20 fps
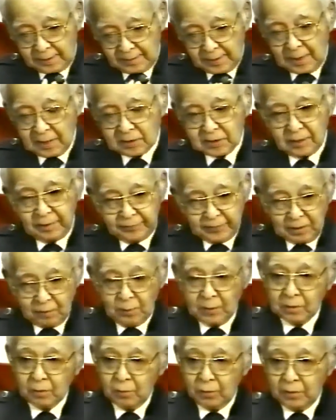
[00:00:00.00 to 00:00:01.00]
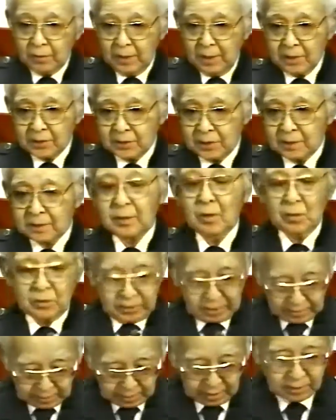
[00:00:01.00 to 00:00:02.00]
asked me if they want to go to the United States. They all
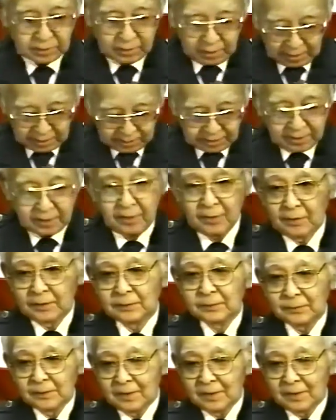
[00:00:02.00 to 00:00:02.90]
said, yes, yes. You know.